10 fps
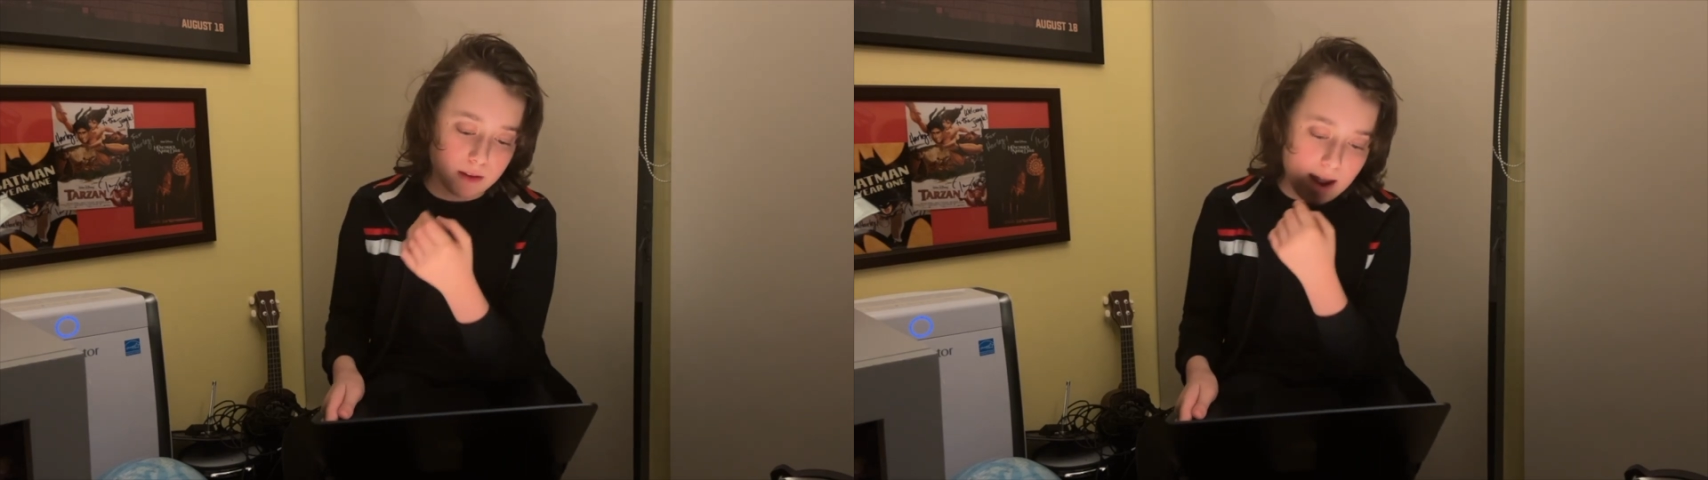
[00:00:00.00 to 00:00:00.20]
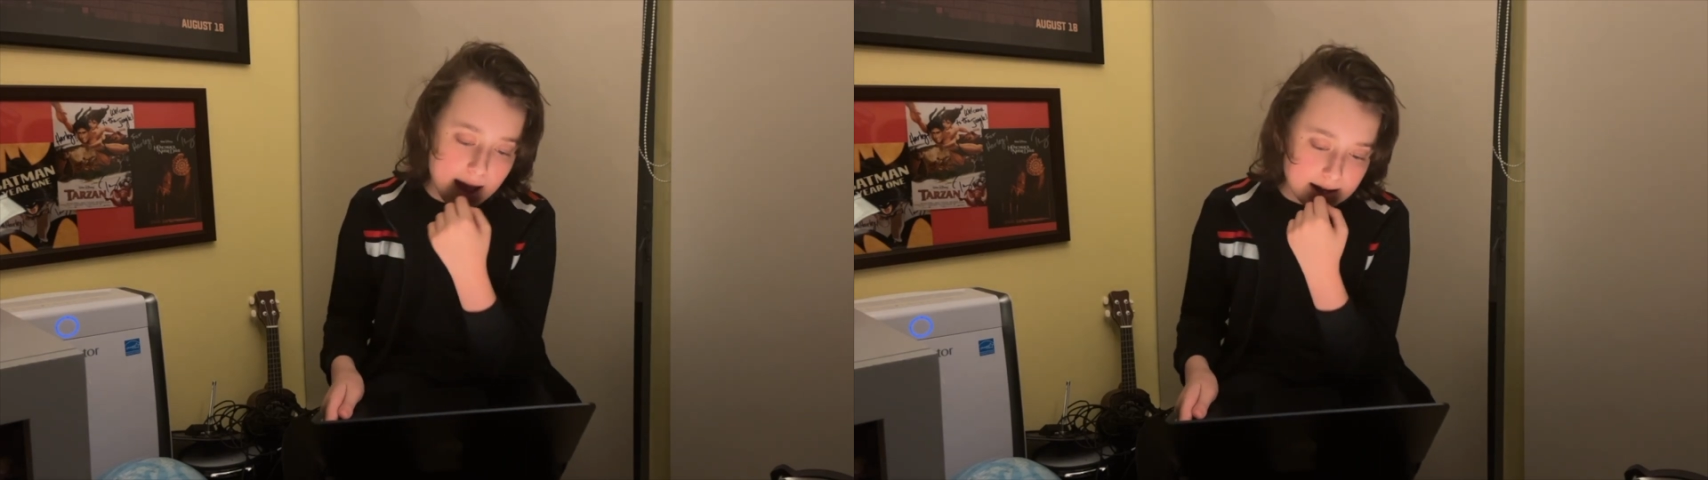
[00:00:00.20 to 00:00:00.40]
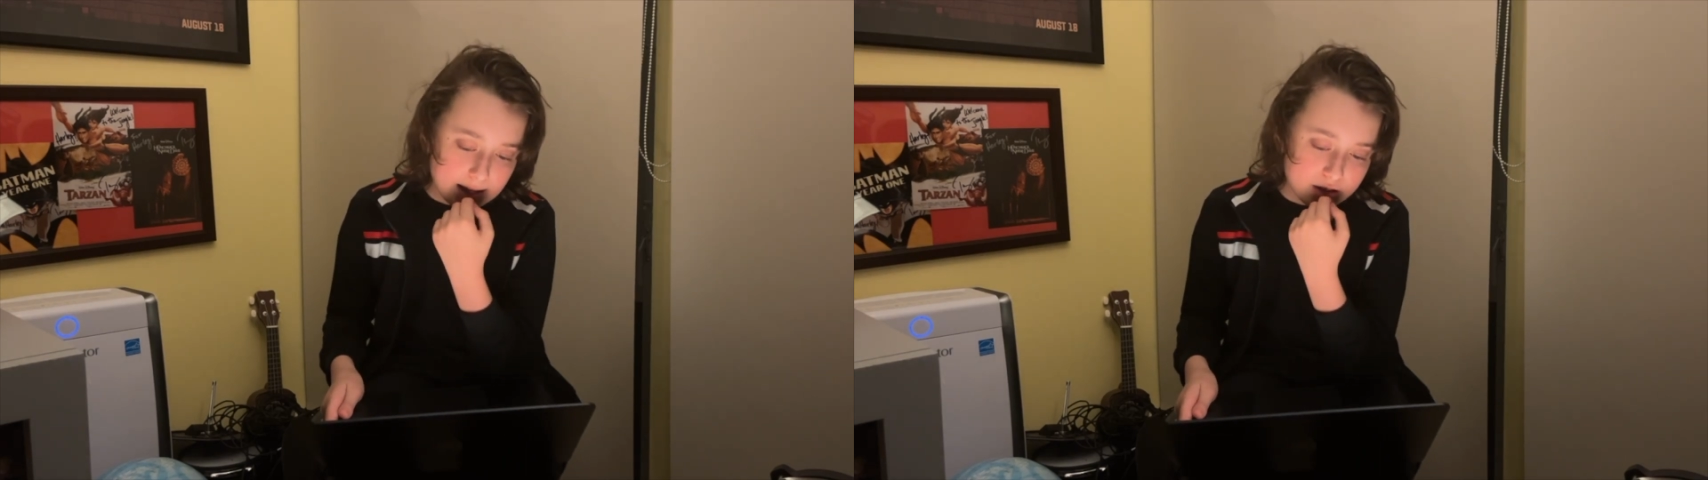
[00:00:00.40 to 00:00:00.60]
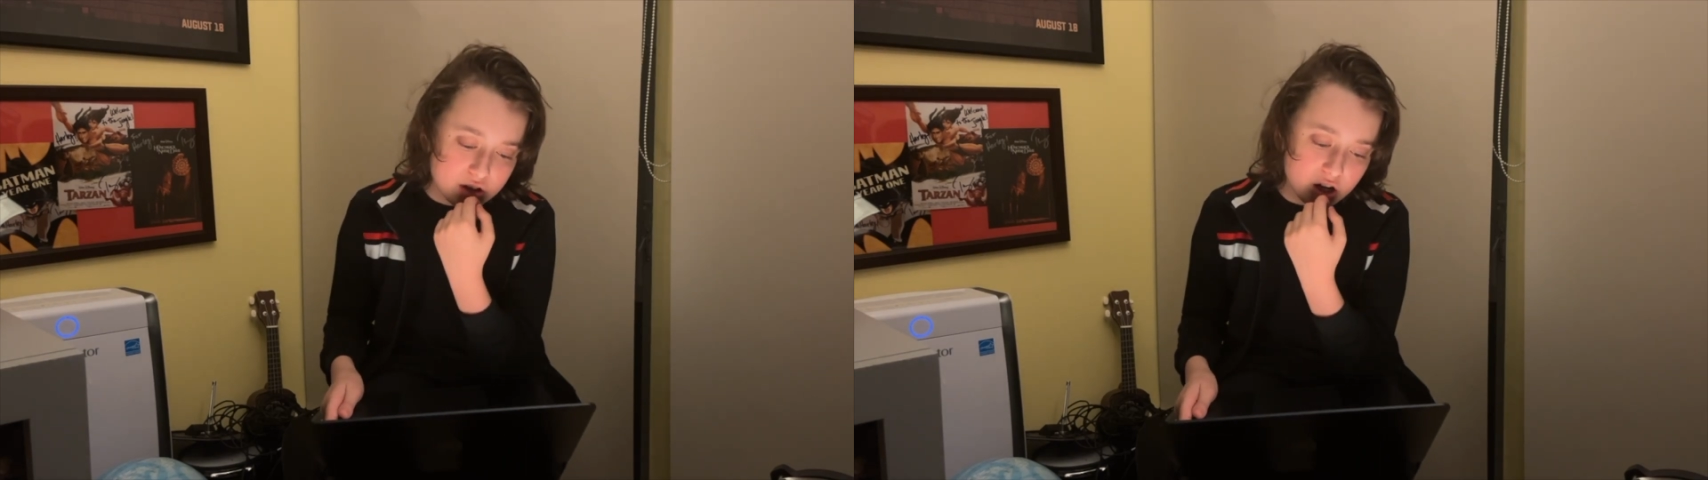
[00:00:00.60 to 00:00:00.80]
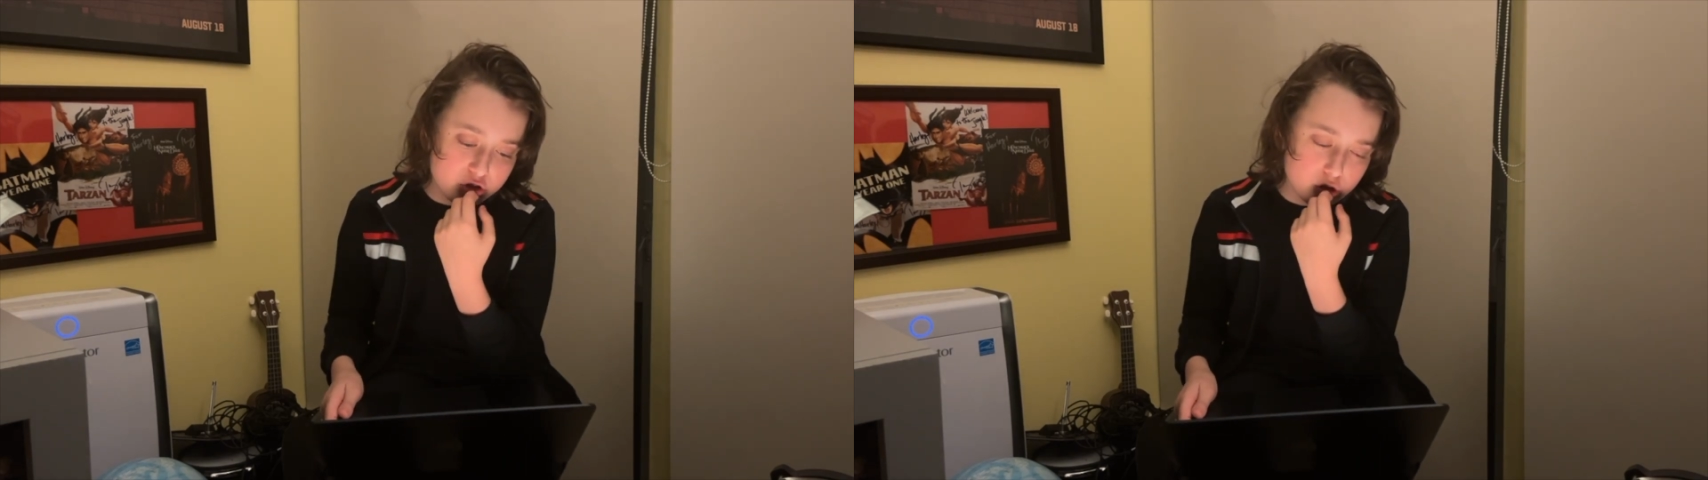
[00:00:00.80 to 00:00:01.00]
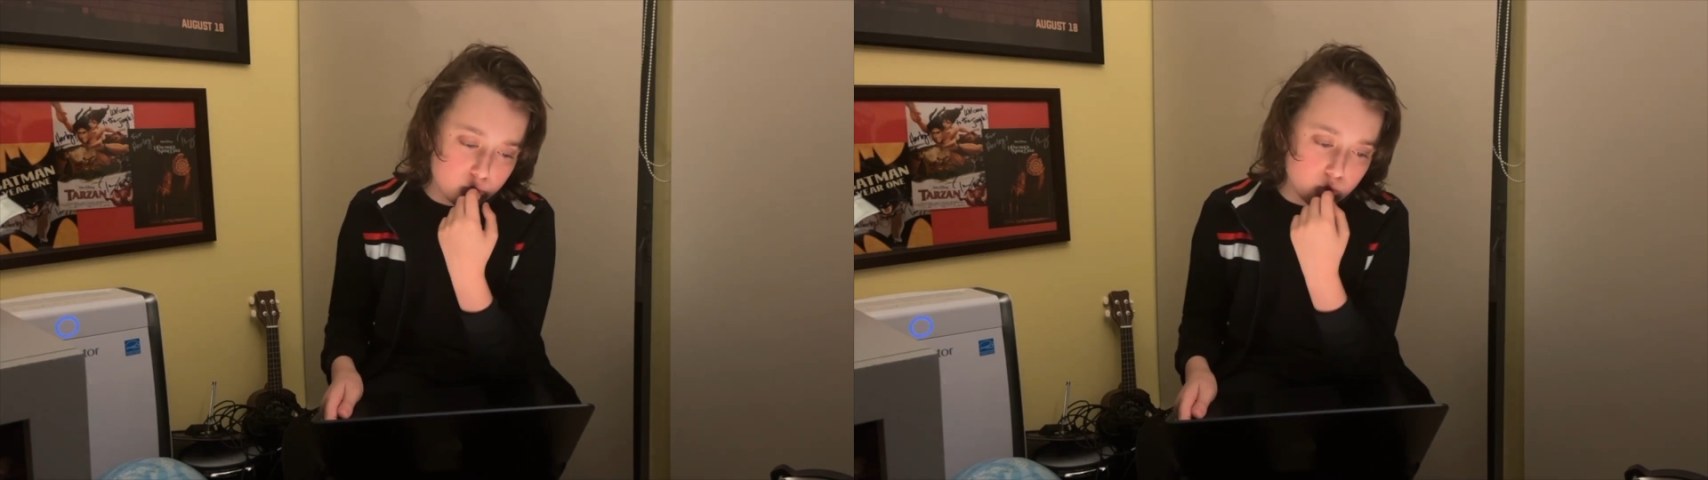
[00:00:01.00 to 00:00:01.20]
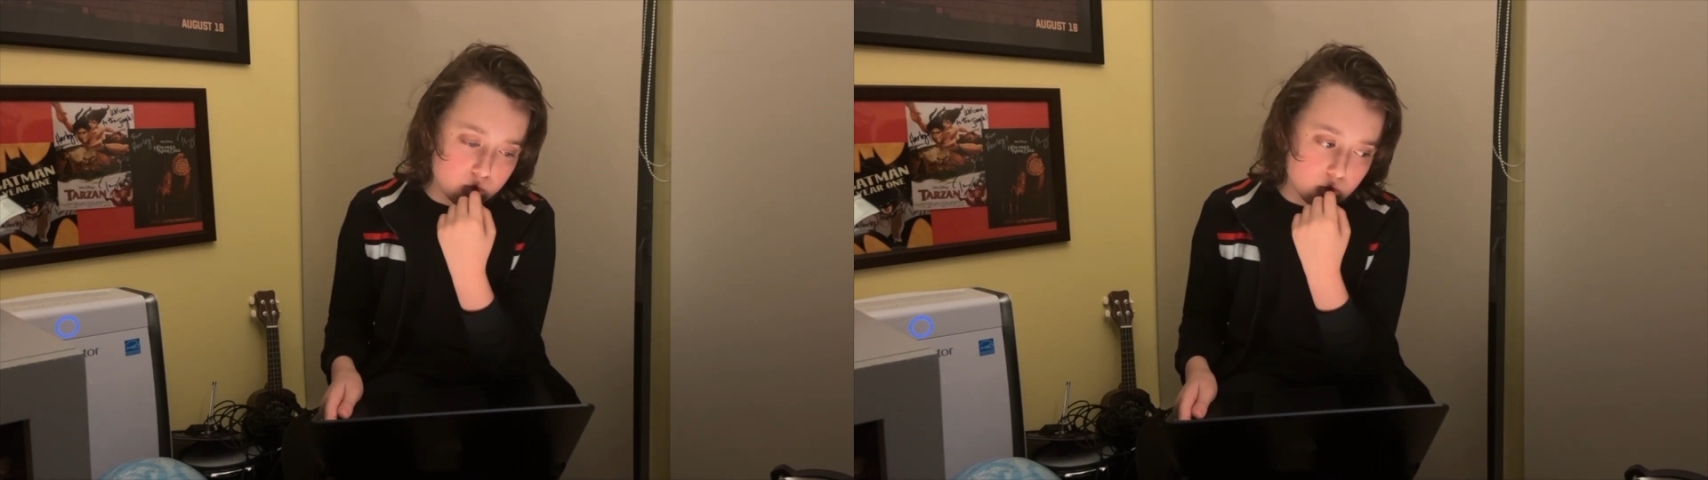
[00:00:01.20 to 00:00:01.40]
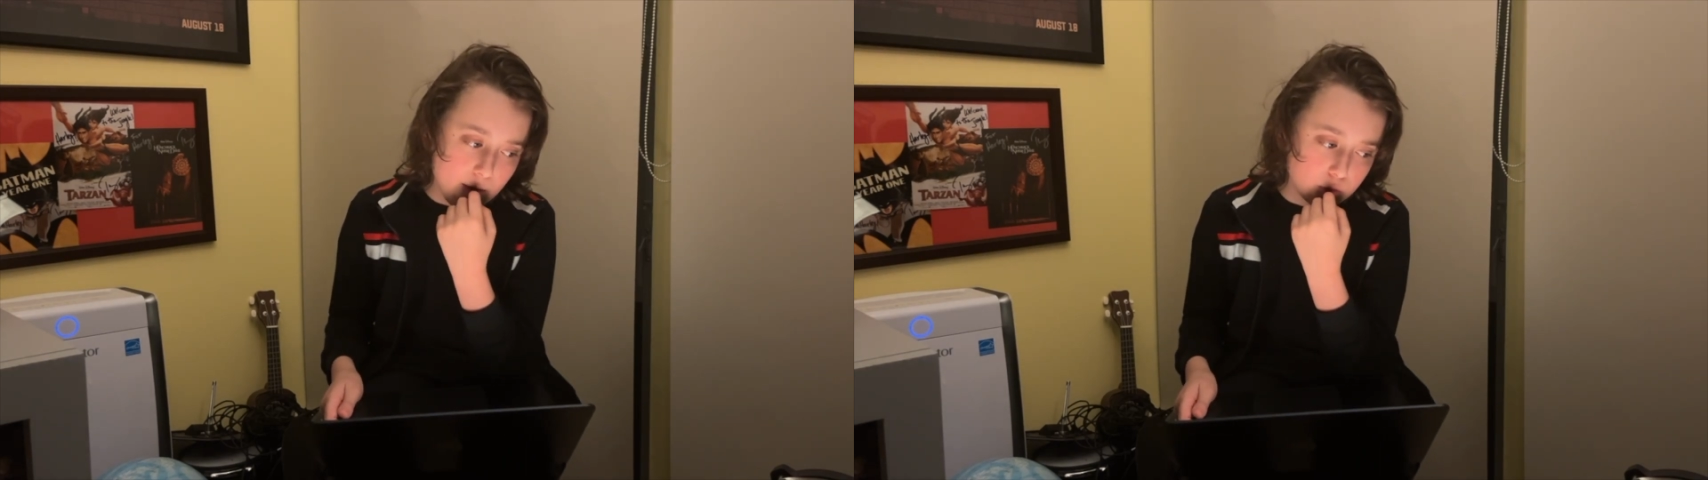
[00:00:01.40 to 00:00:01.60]
and it's such a
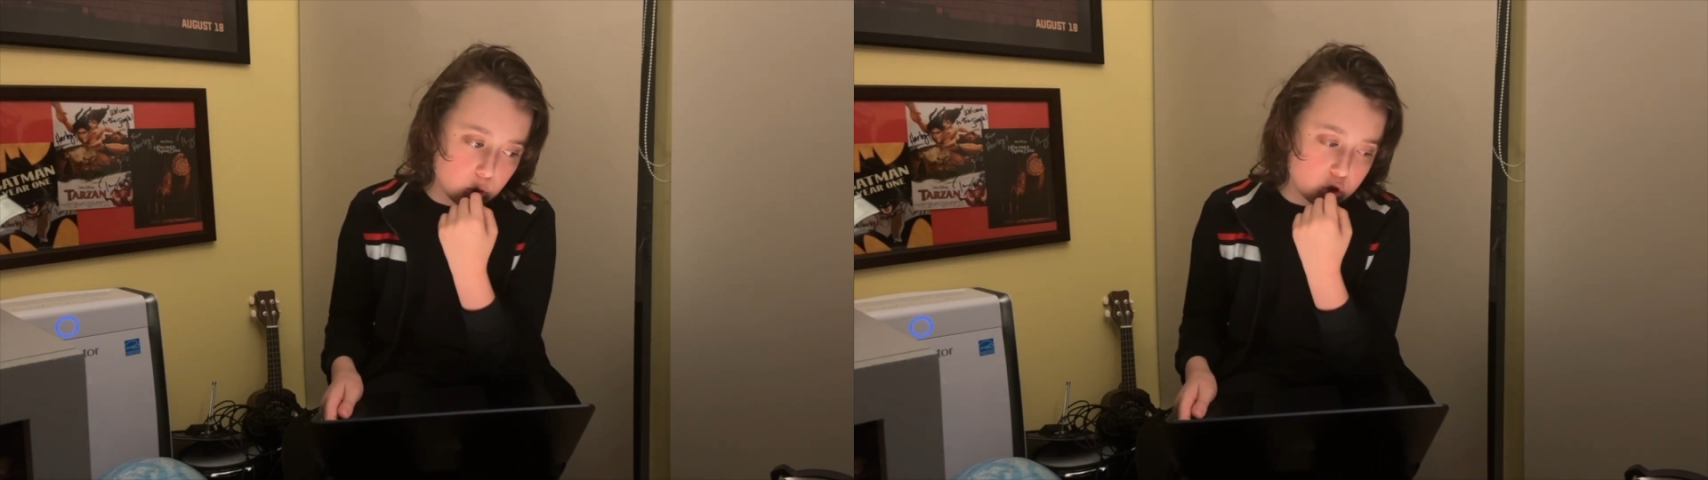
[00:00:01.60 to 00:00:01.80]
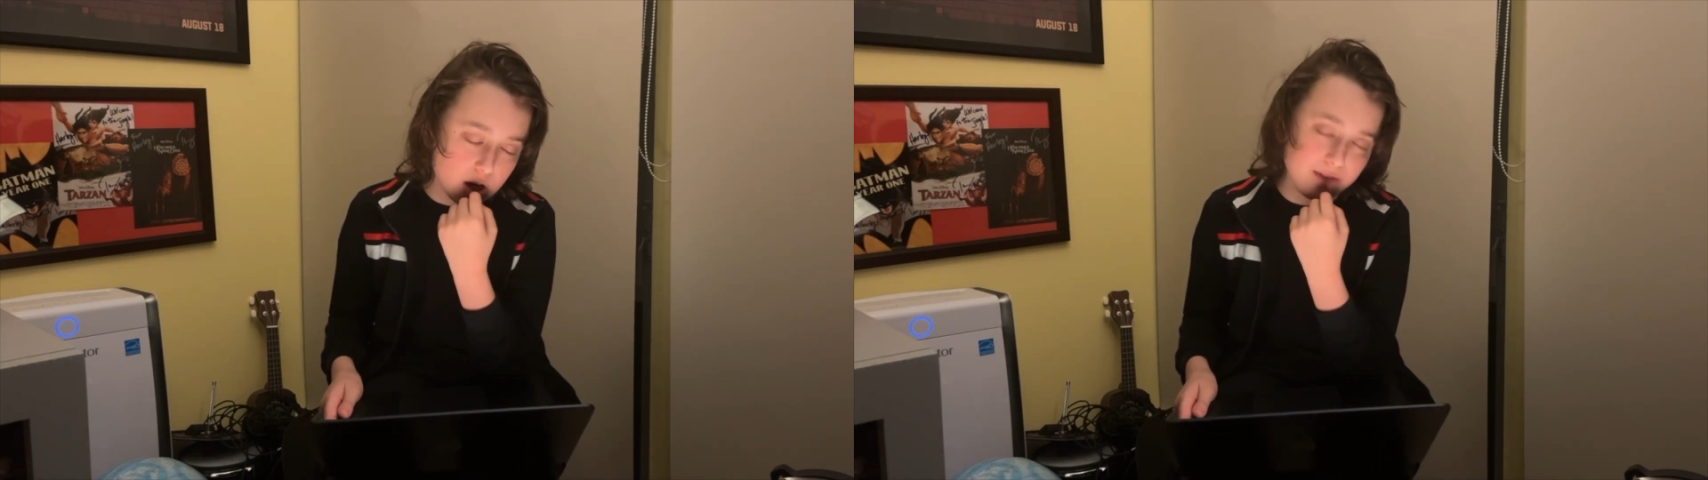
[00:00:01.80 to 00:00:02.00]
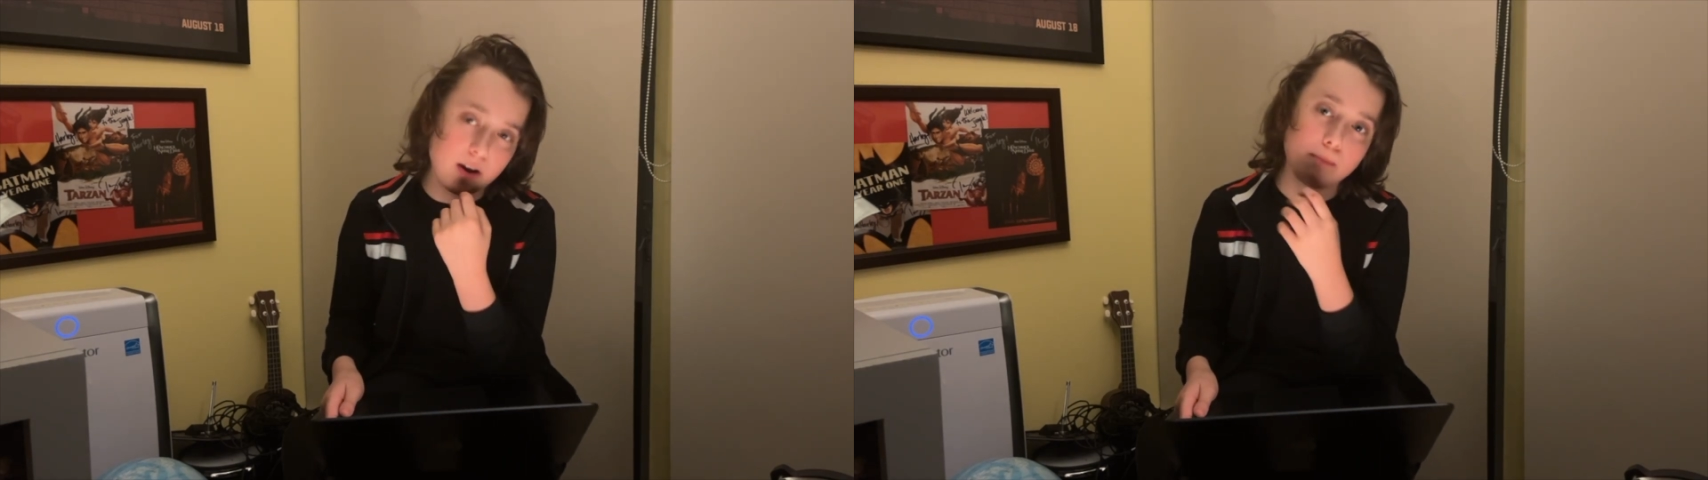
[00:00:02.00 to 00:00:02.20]
revolutionary film.